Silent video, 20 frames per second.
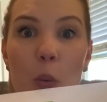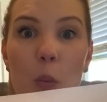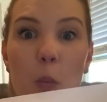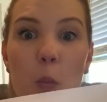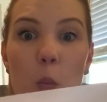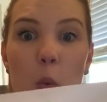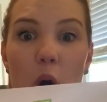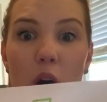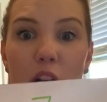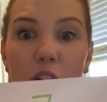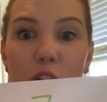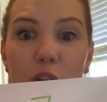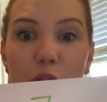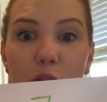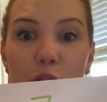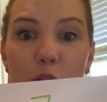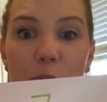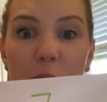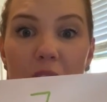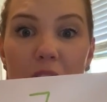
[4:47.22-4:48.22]
One
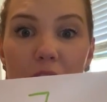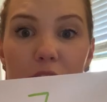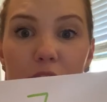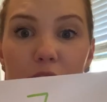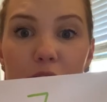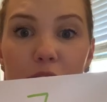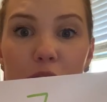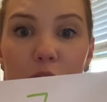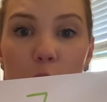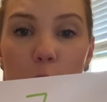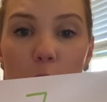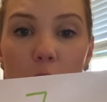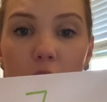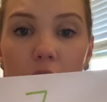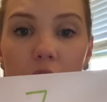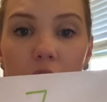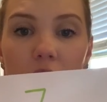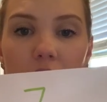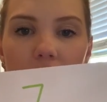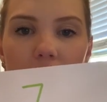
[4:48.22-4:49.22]
group has
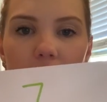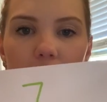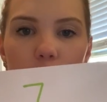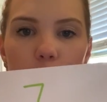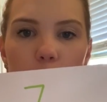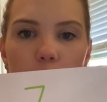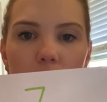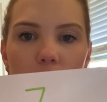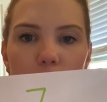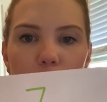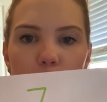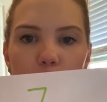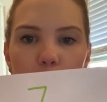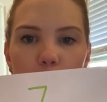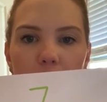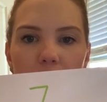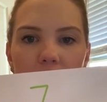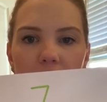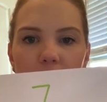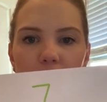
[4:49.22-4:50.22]
4 and one
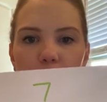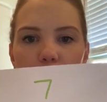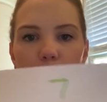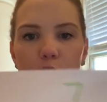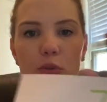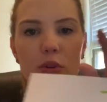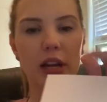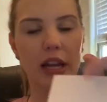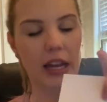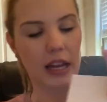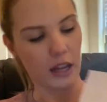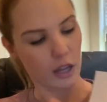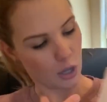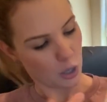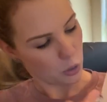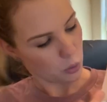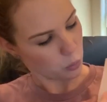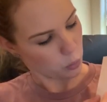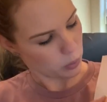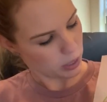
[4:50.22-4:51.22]
group has 3.
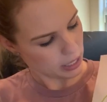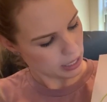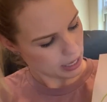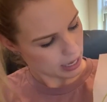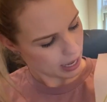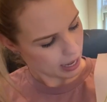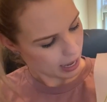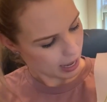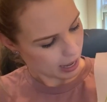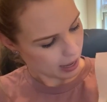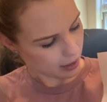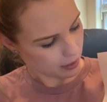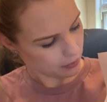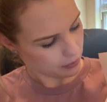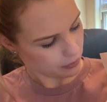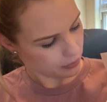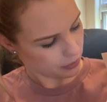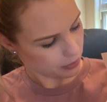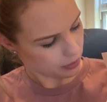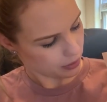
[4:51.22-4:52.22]
We
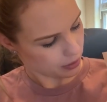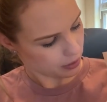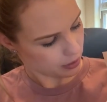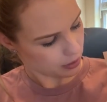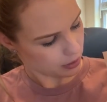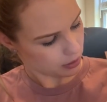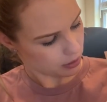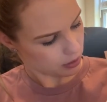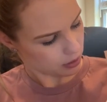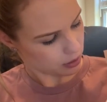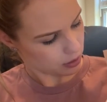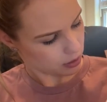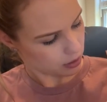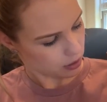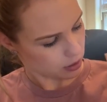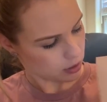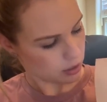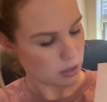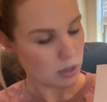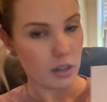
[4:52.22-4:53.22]
have
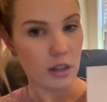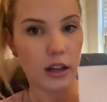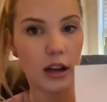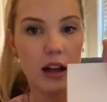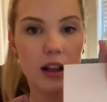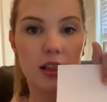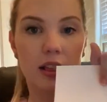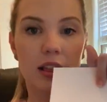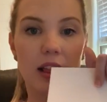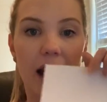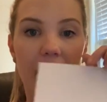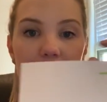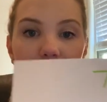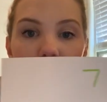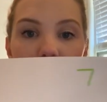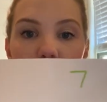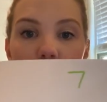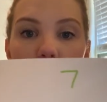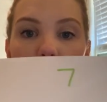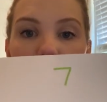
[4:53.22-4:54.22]
a
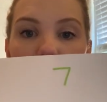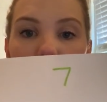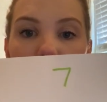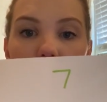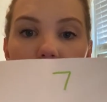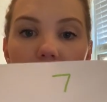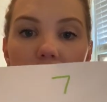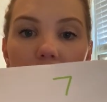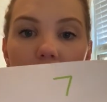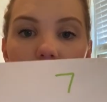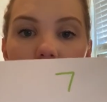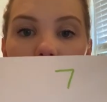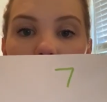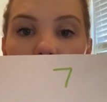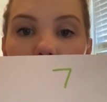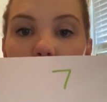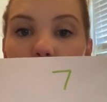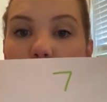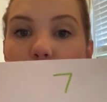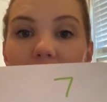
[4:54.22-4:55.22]
leftover.
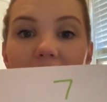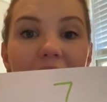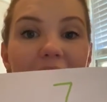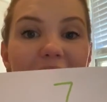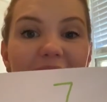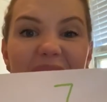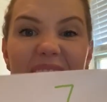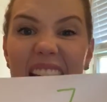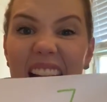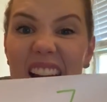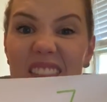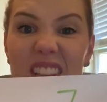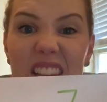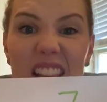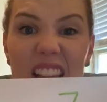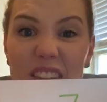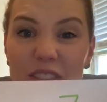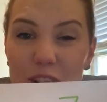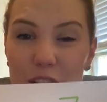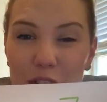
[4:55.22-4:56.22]
We can't have a
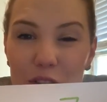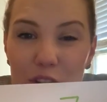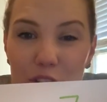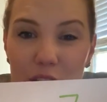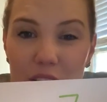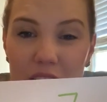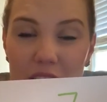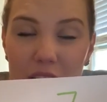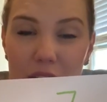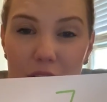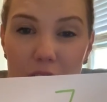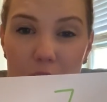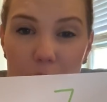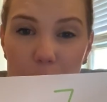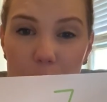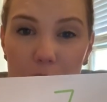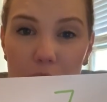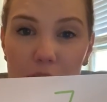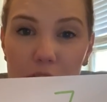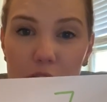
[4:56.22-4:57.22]
leftover in even
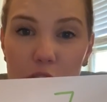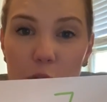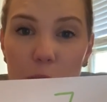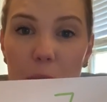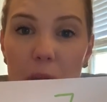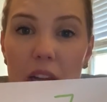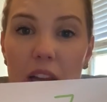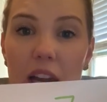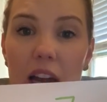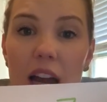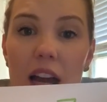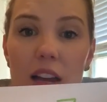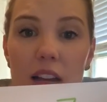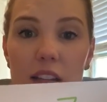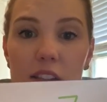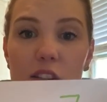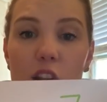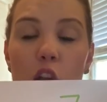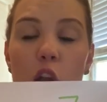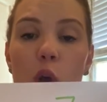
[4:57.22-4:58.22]
numbers. So
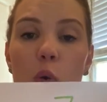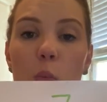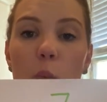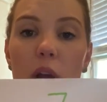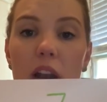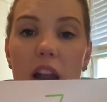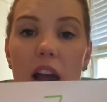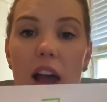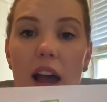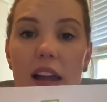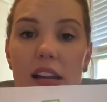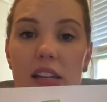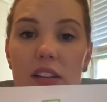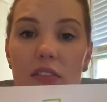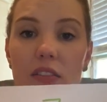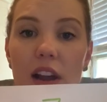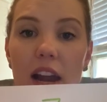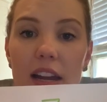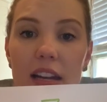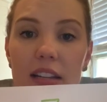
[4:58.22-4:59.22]
because when I
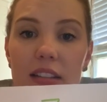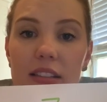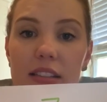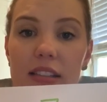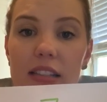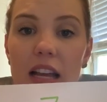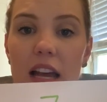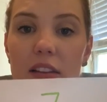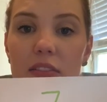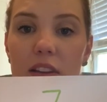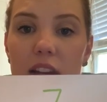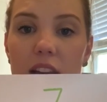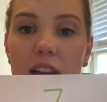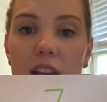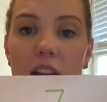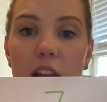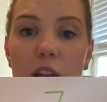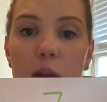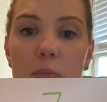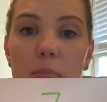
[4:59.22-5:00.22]
divided
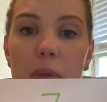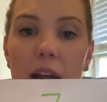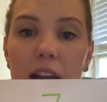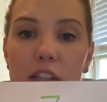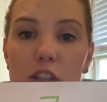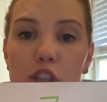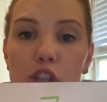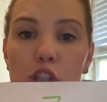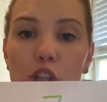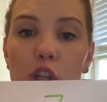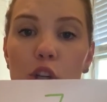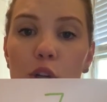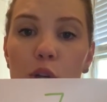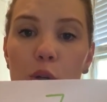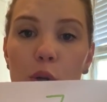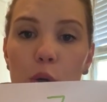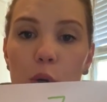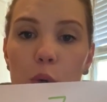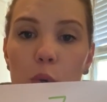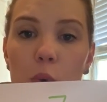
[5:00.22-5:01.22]
7 by
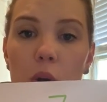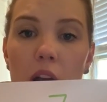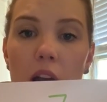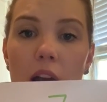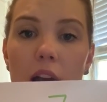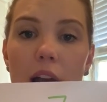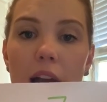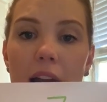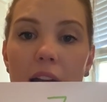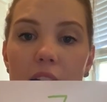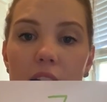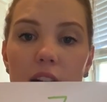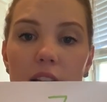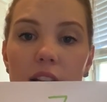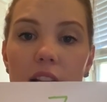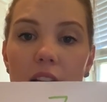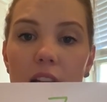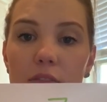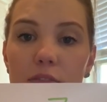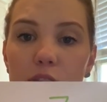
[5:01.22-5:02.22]
2, I had a
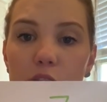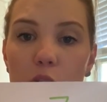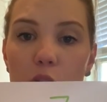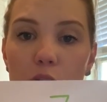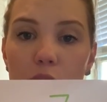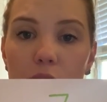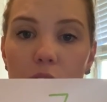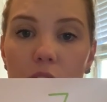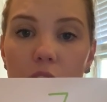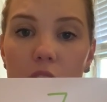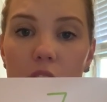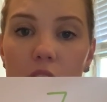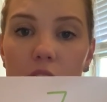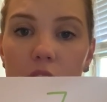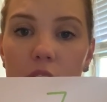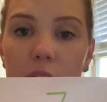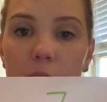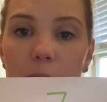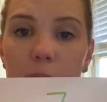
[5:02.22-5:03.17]
leftover,